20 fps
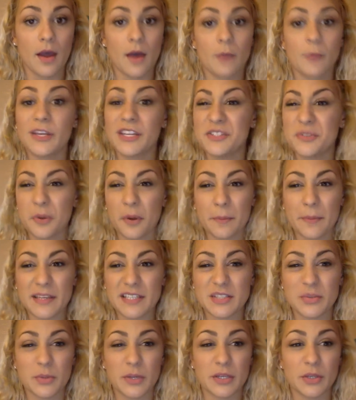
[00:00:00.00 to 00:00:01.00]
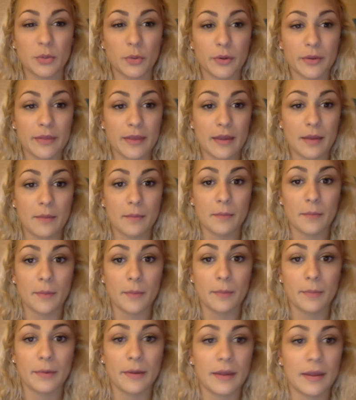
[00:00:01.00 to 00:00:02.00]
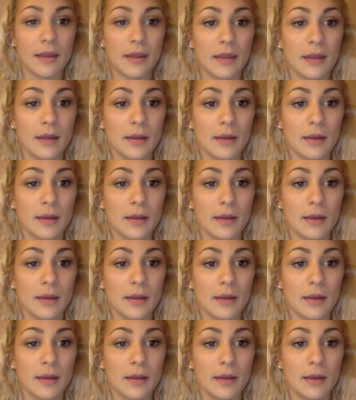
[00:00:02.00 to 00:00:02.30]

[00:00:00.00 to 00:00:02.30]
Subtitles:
We can do our best to ignore them, but